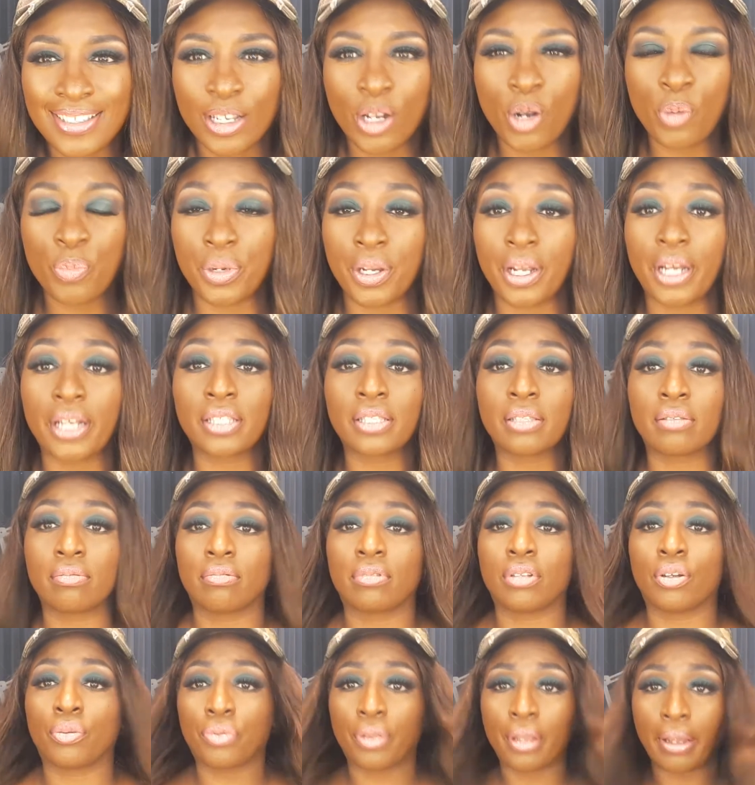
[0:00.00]
Hope you guys
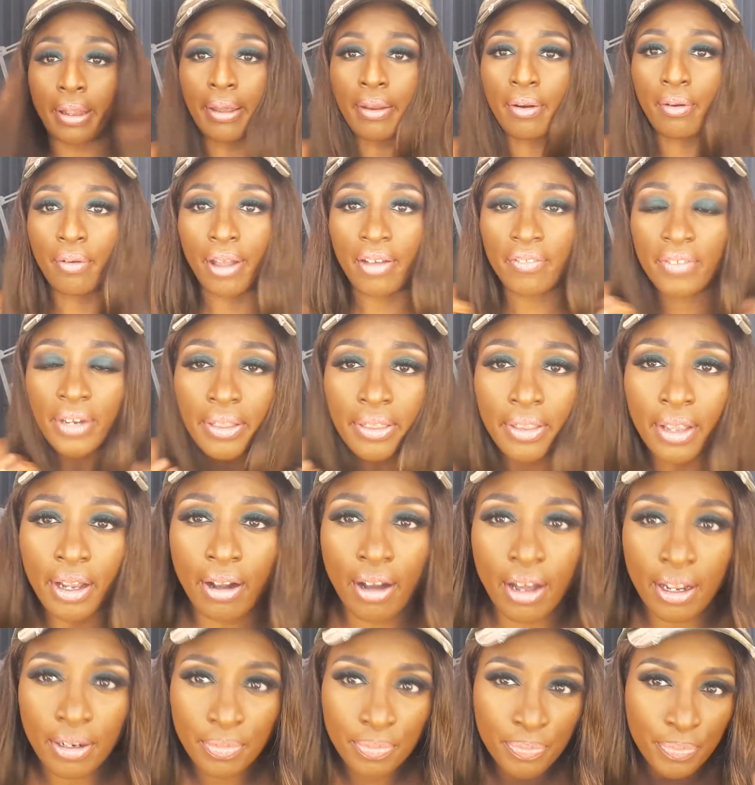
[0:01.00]
don't think I don't have anything
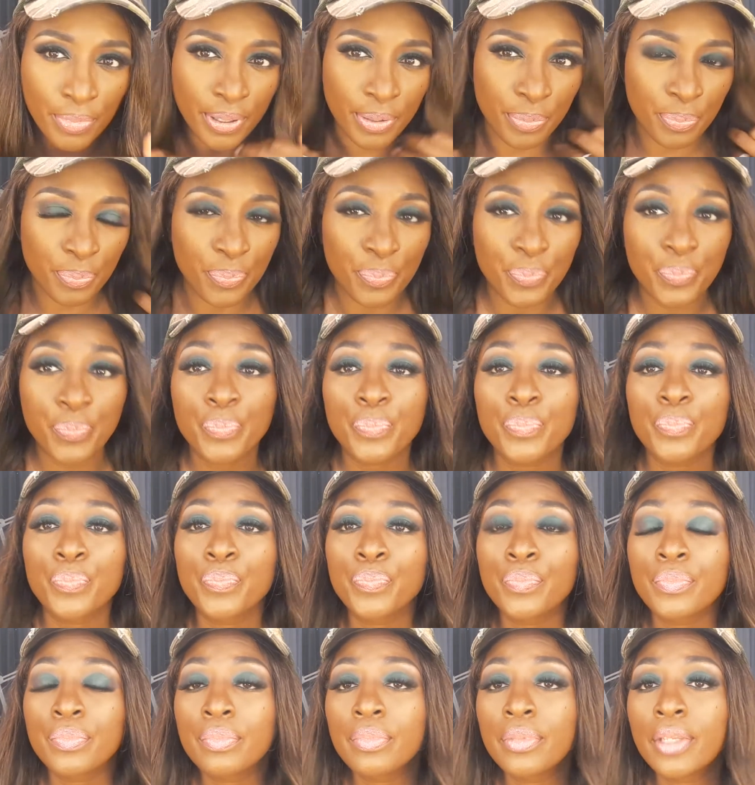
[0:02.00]
on, but
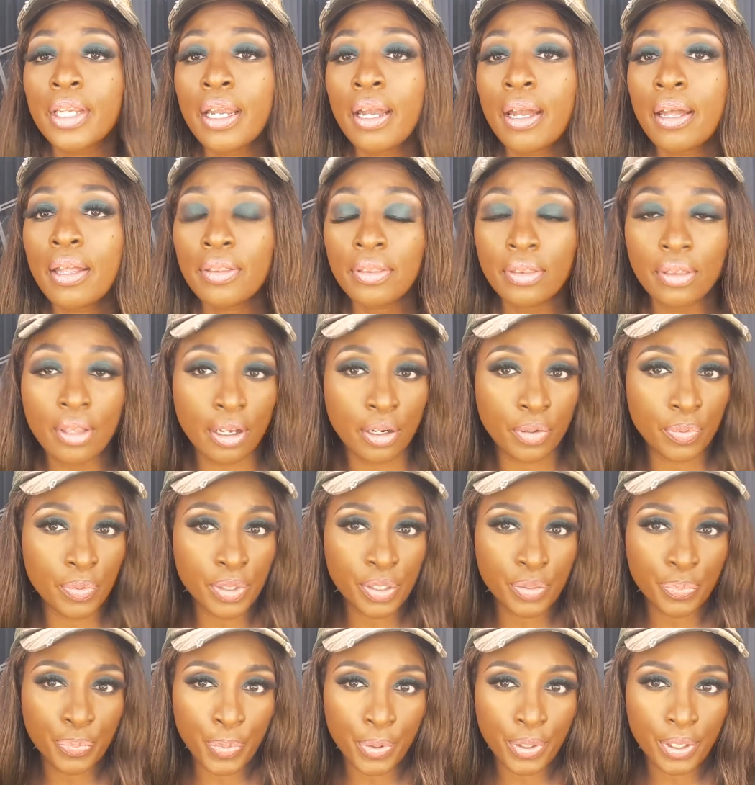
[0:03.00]
yeah, thought it
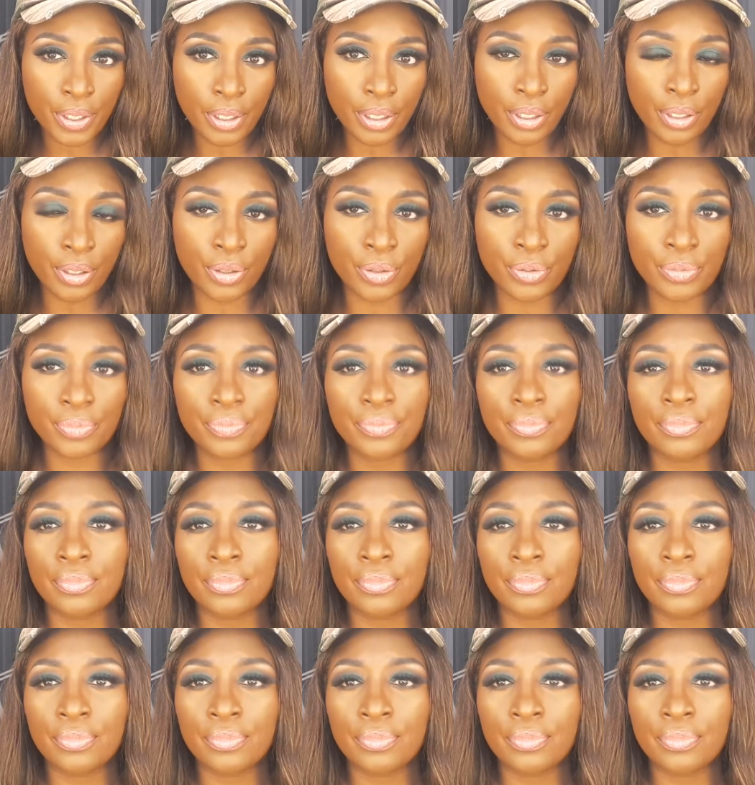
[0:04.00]
was pretty cute.